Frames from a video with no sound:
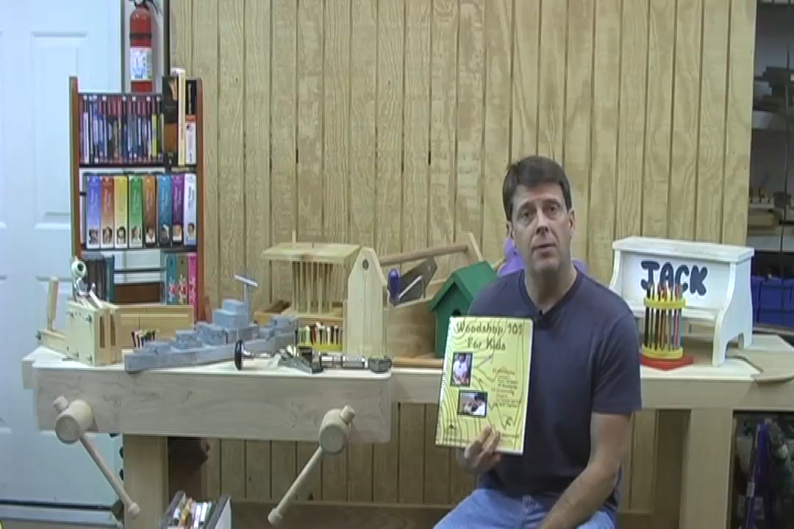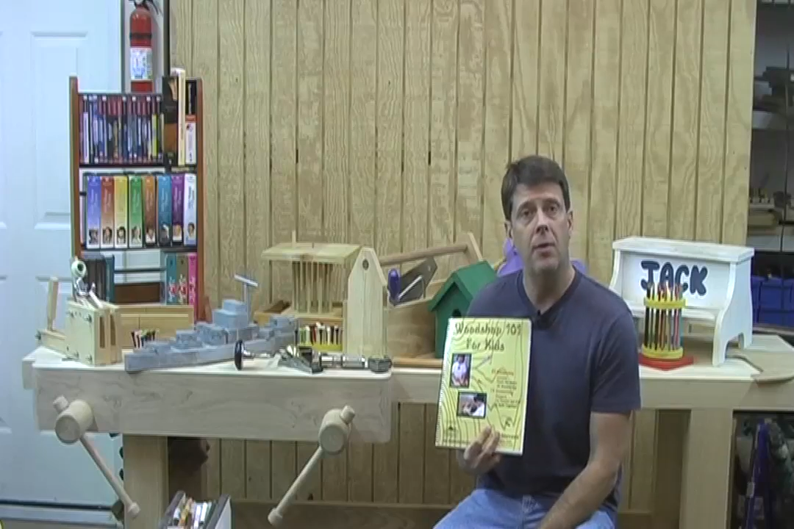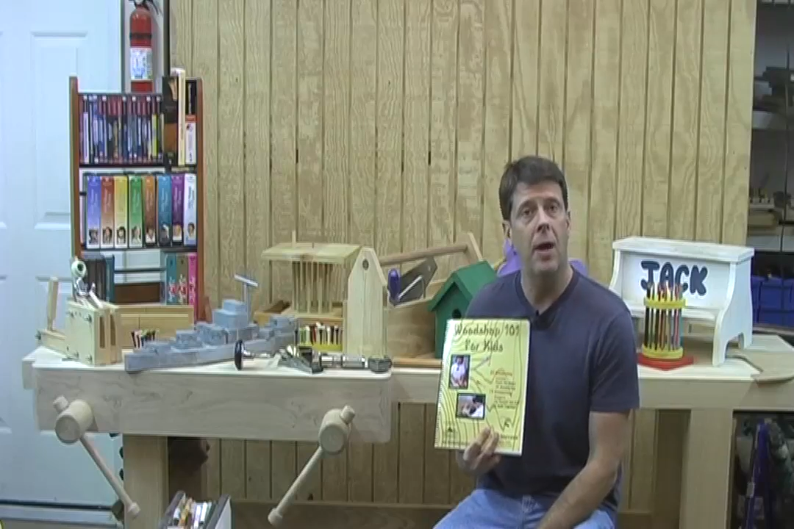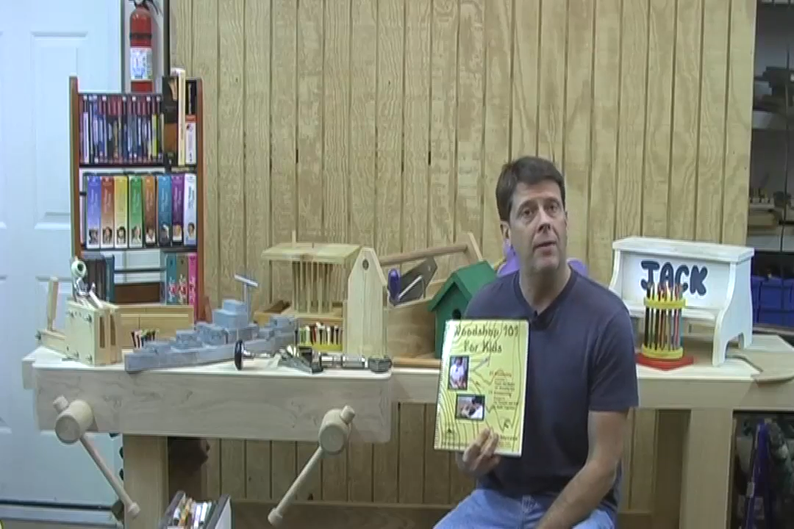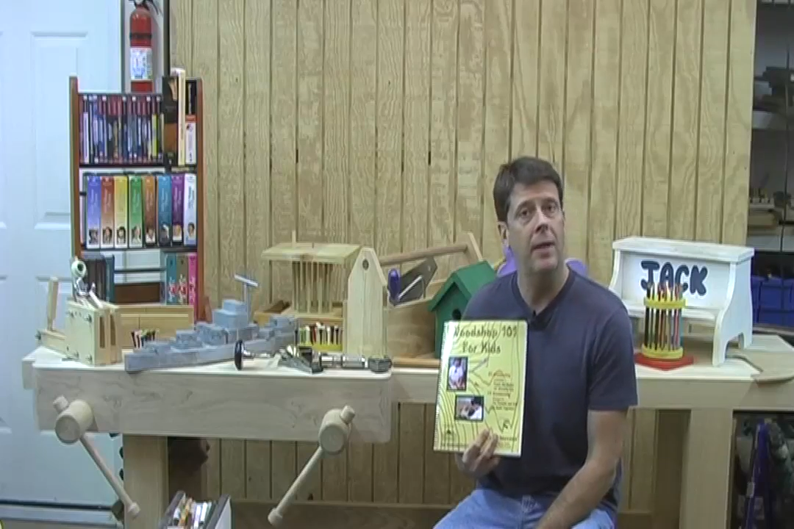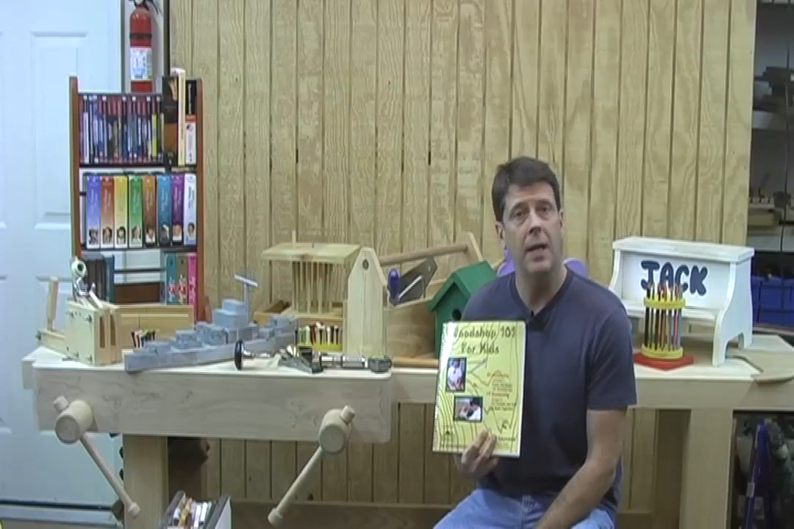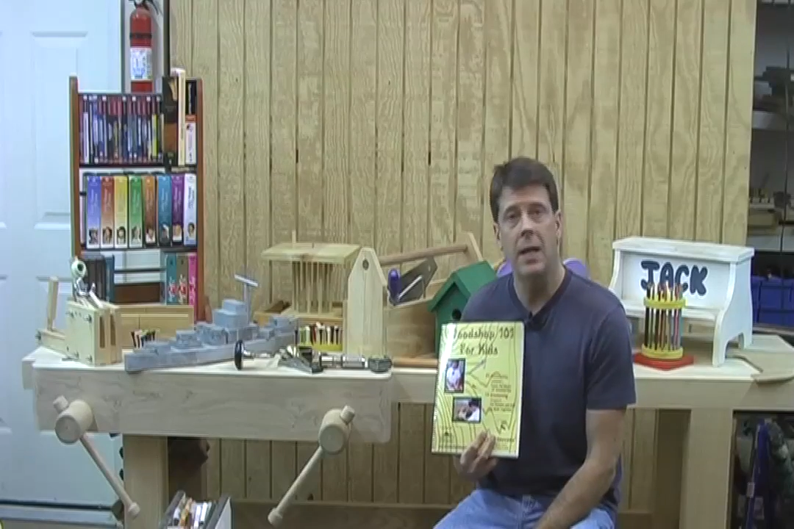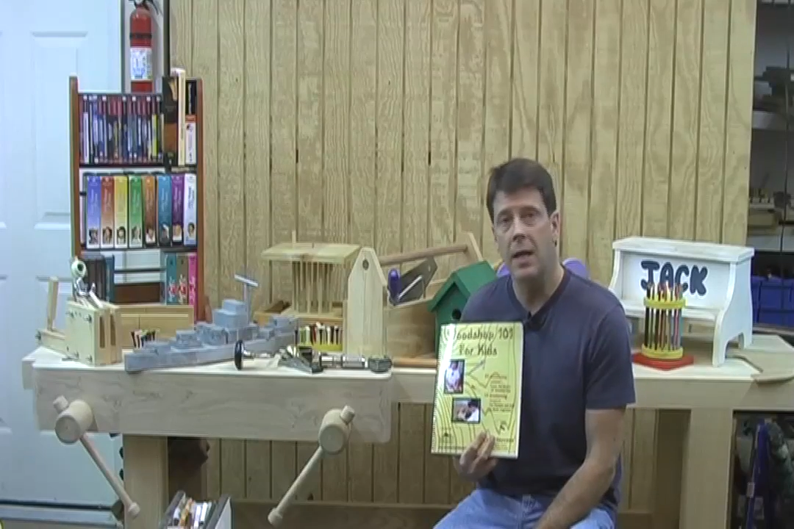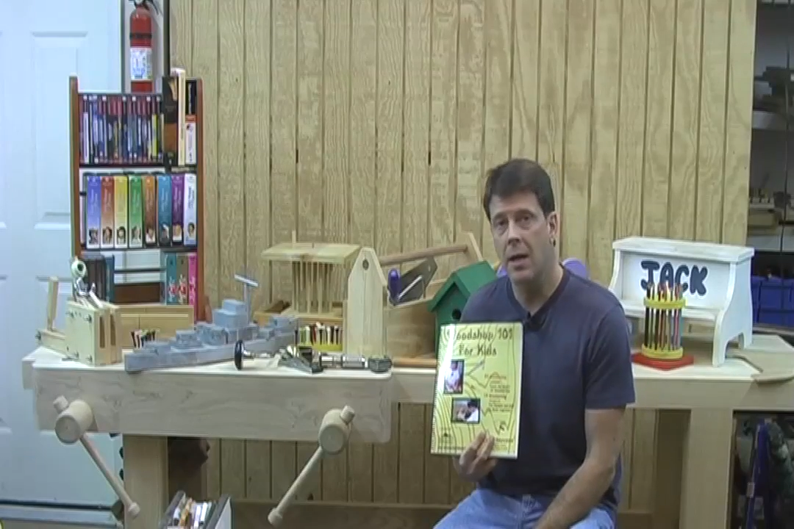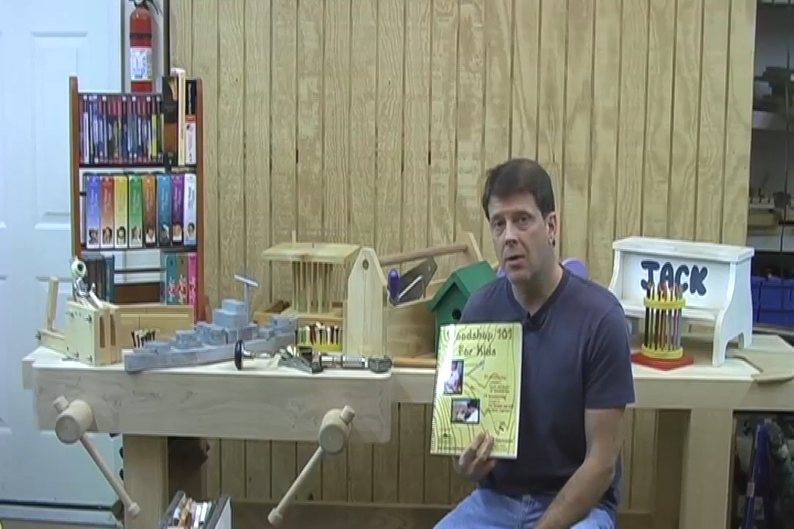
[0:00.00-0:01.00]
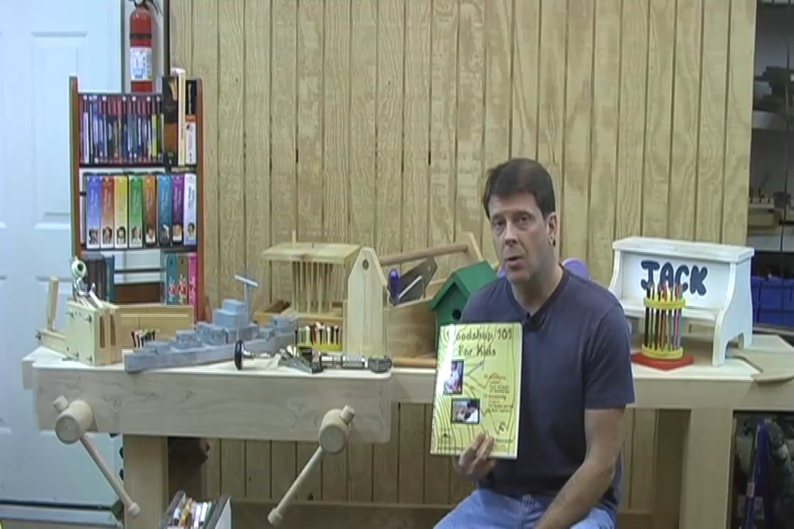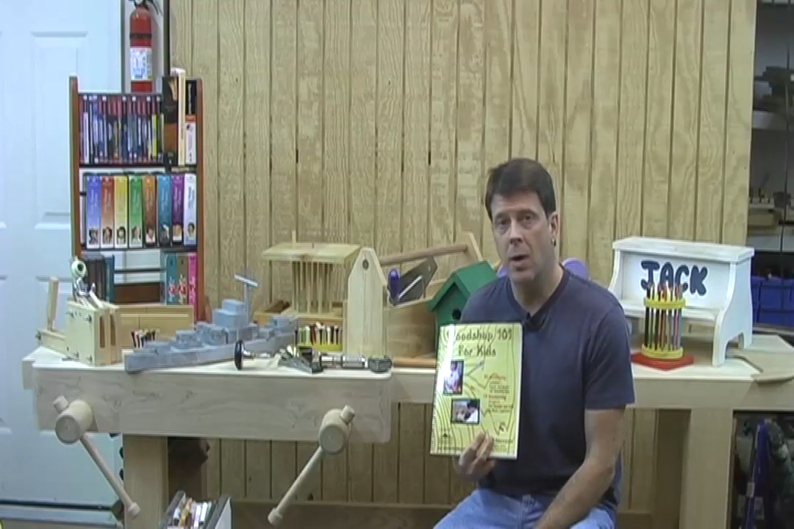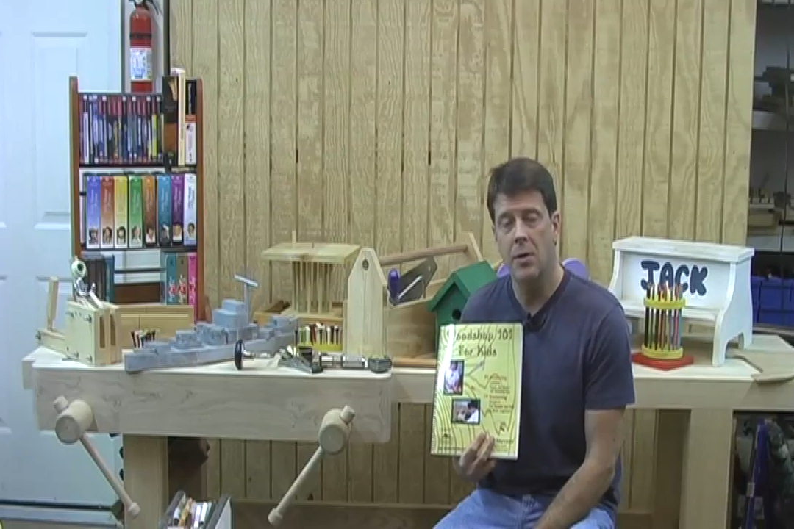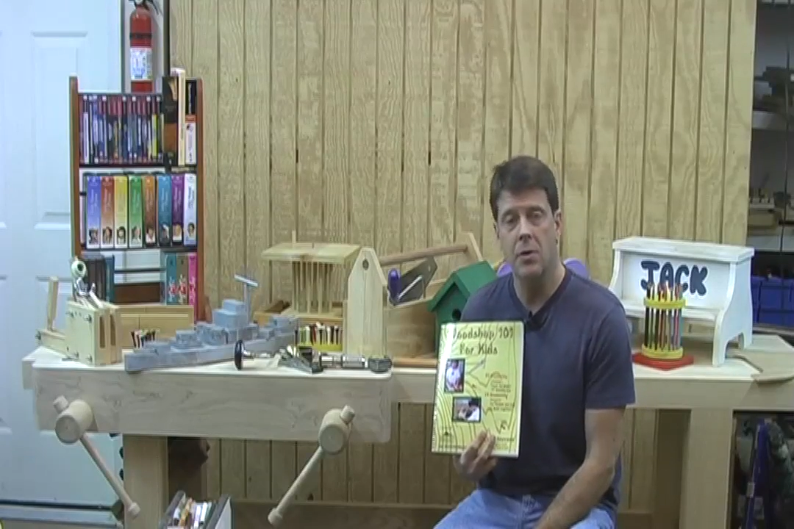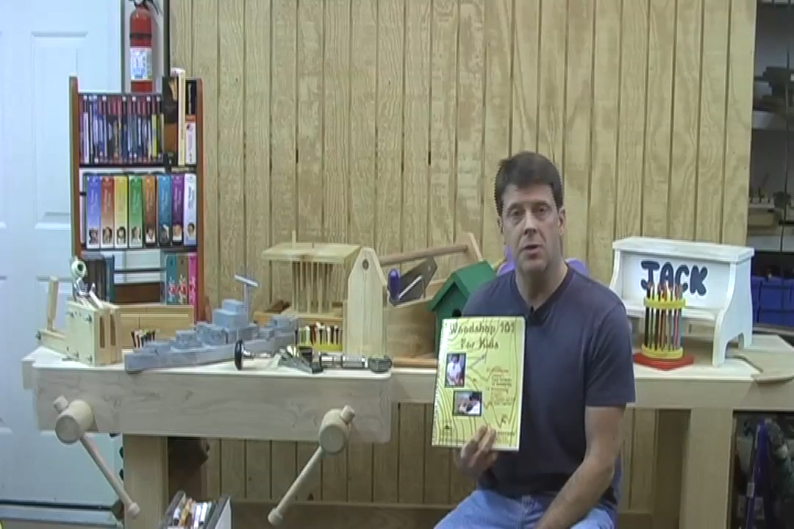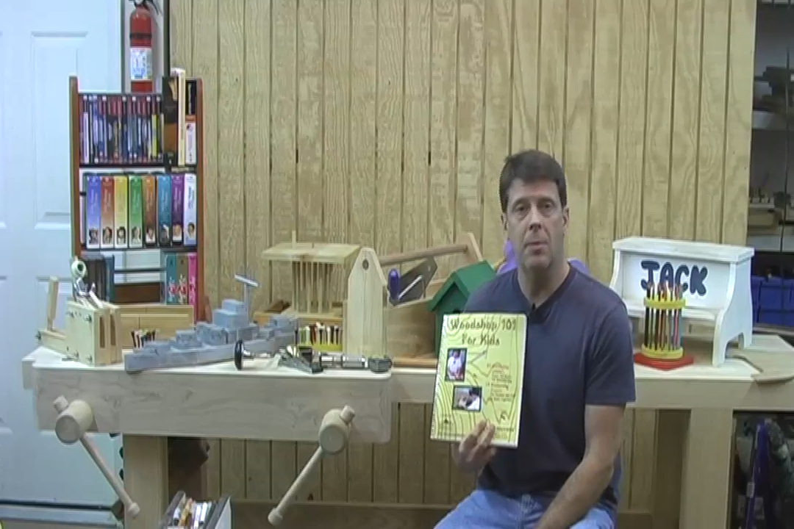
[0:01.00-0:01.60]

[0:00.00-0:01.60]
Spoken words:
If you have any other questions